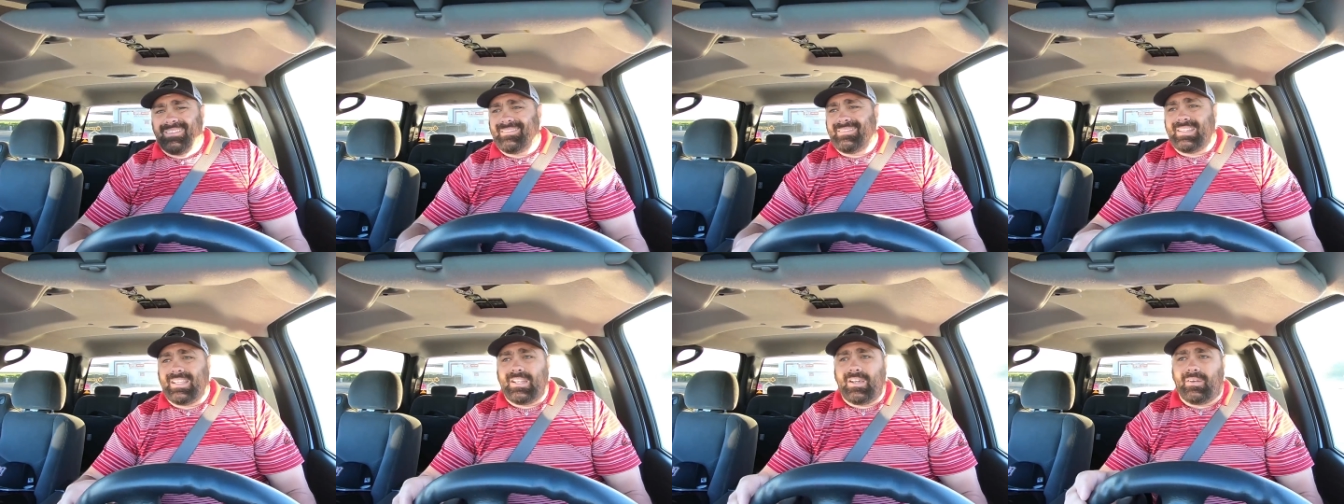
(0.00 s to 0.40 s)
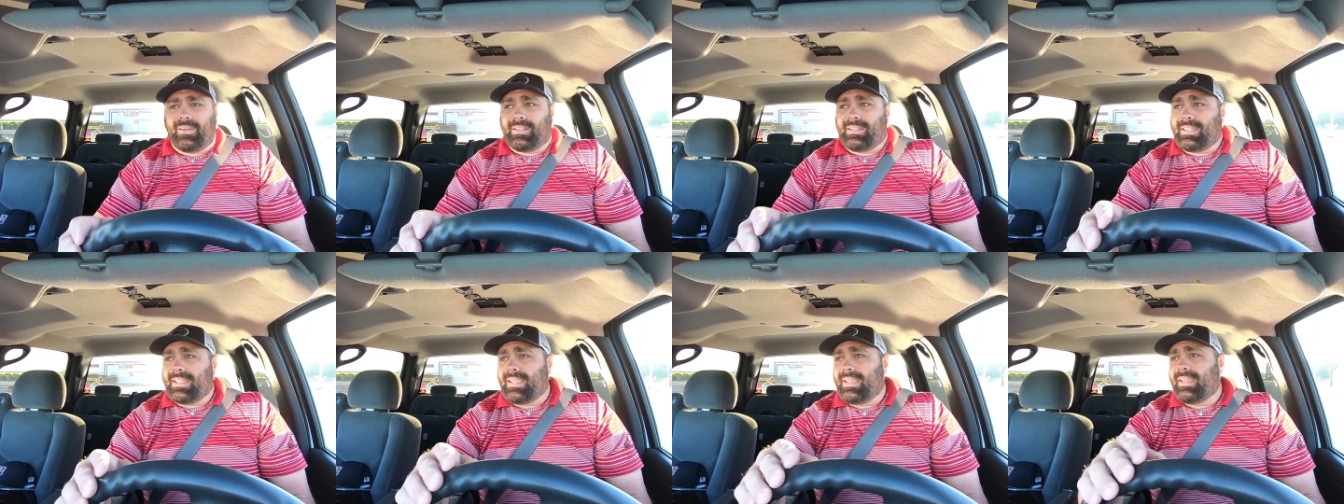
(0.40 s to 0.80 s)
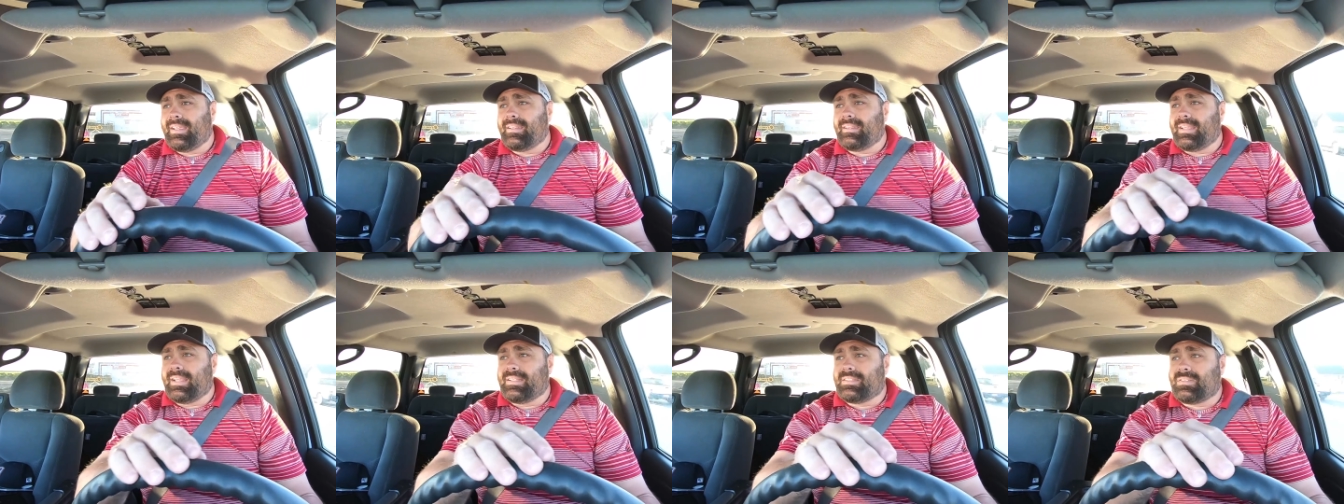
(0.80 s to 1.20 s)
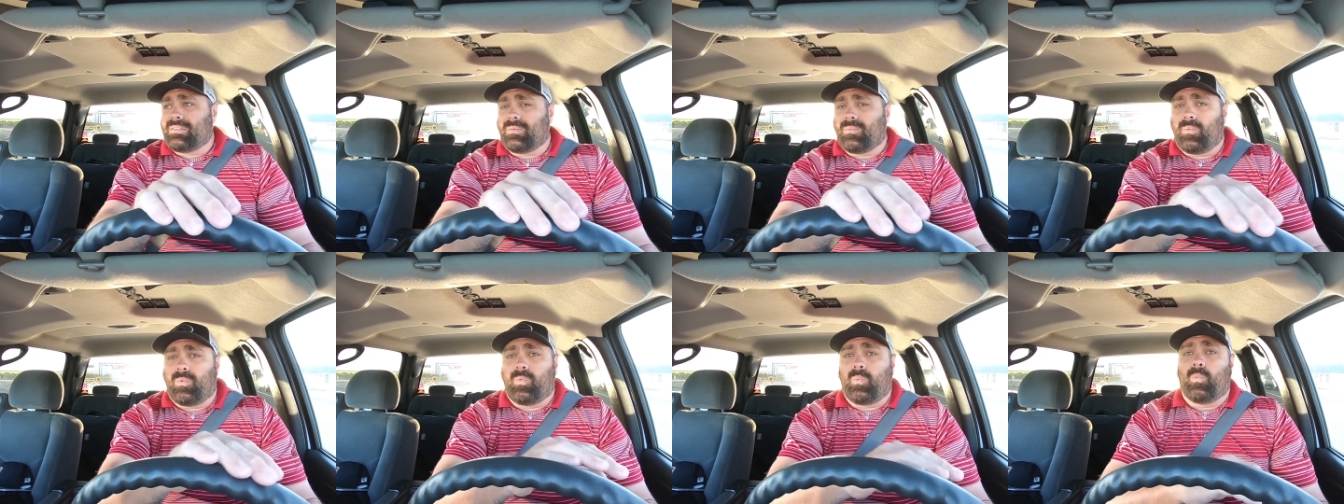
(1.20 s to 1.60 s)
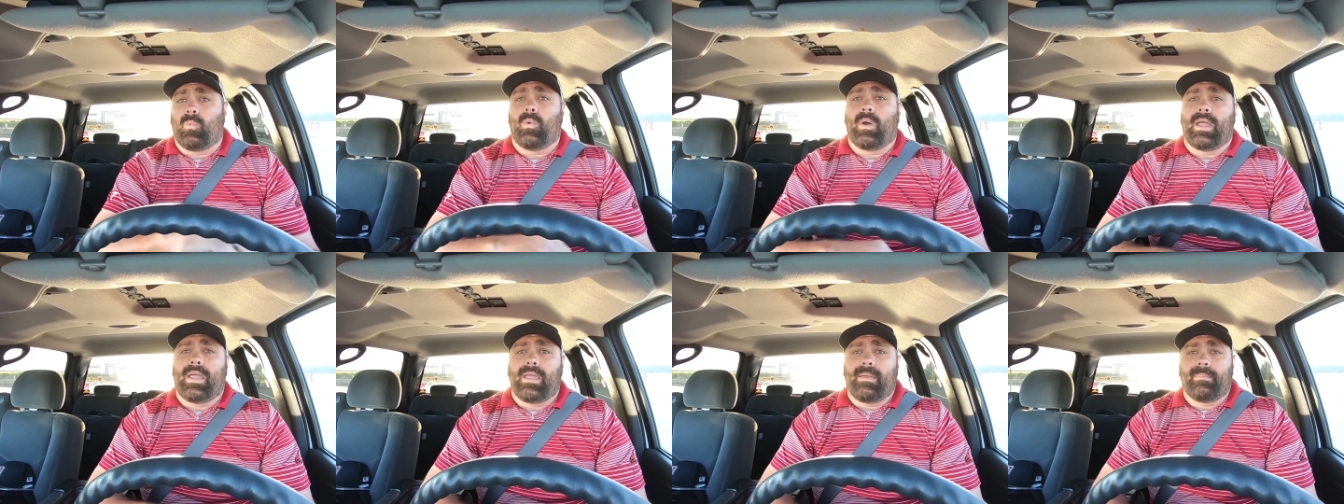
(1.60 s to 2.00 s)
you know, at the end, it's
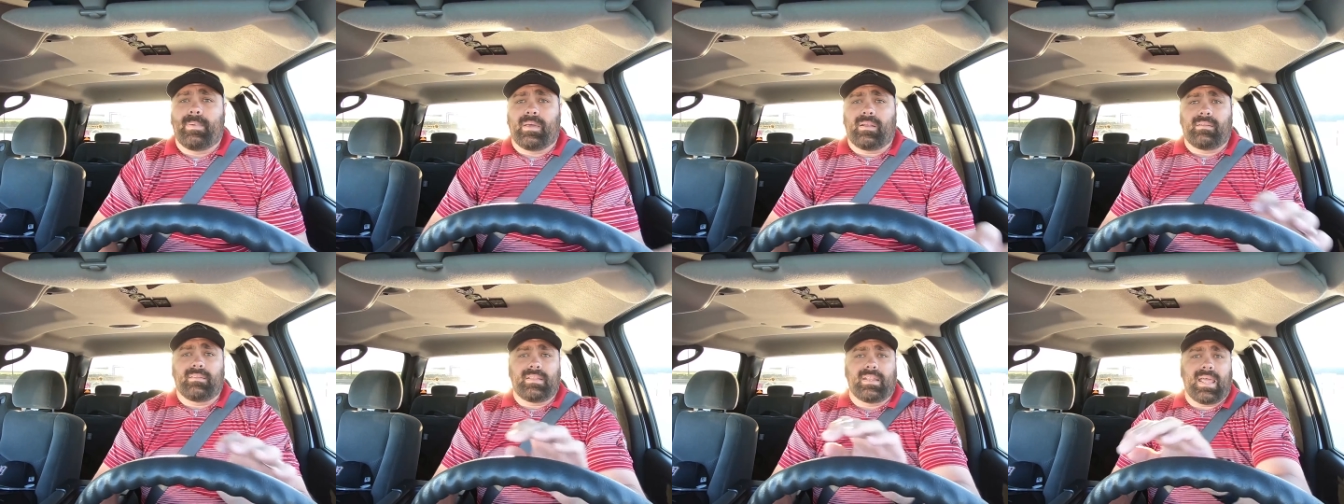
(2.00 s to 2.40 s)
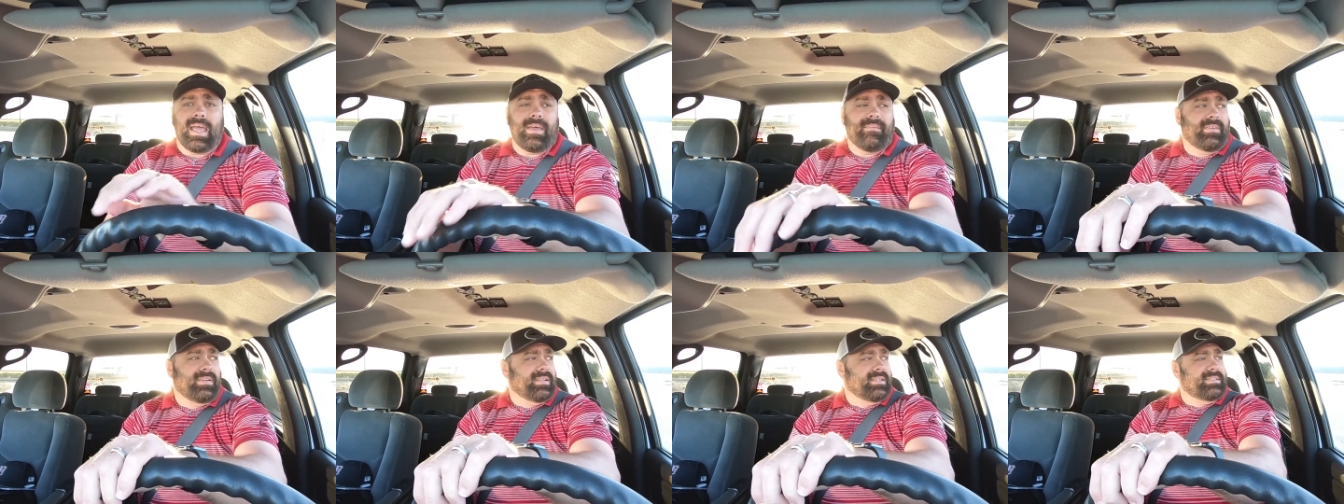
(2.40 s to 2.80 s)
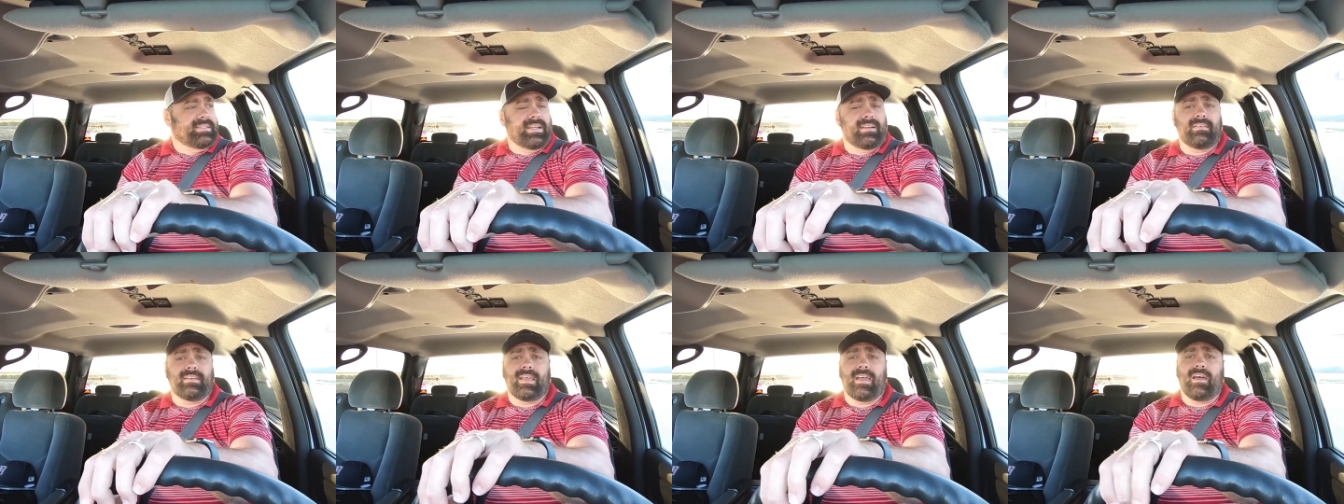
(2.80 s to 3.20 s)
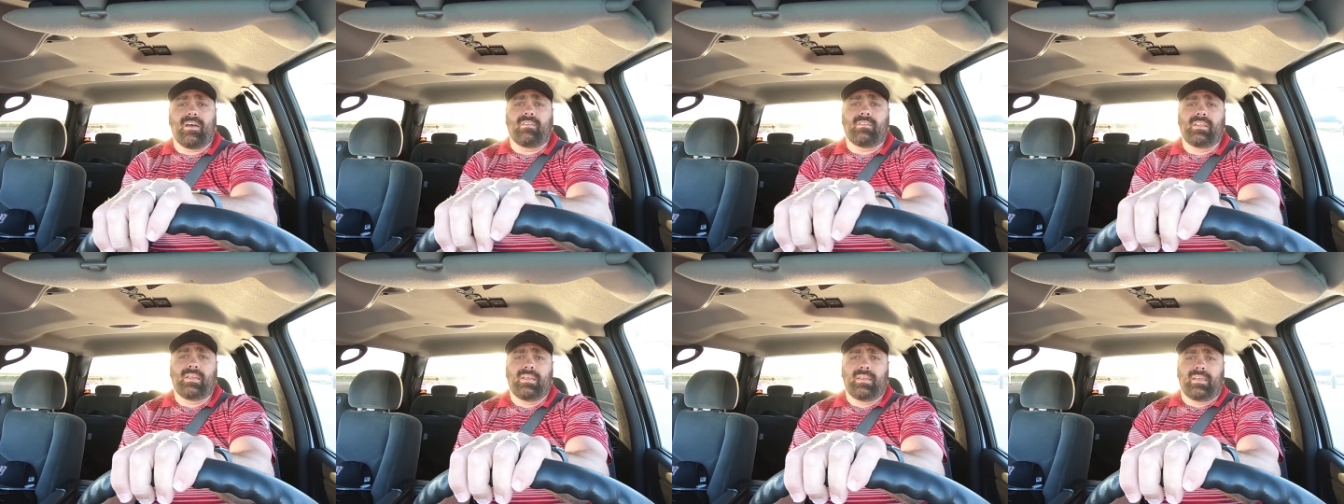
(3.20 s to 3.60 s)
way better than having to tear down